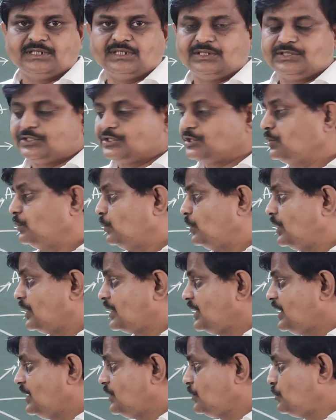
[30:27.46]
So what
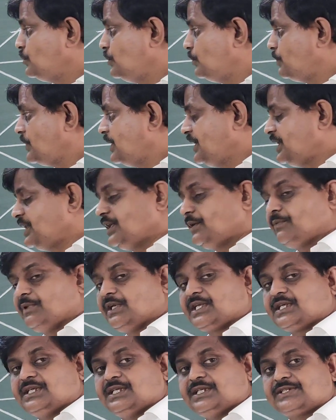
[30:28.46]
are coplanar
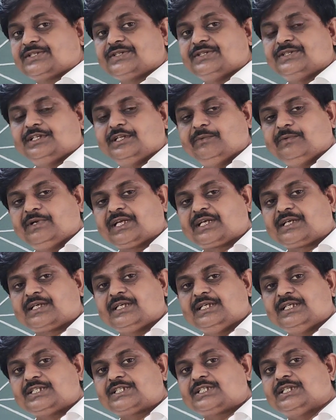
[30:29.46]
vectors? The
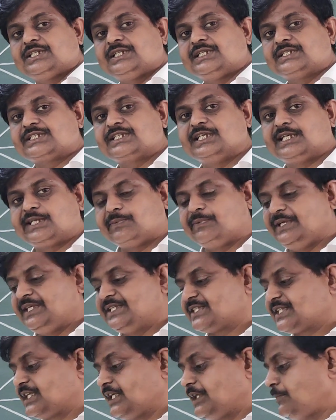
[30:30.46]
vectors on the
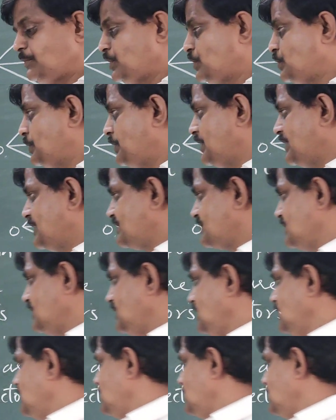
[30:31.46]
surface can be called as a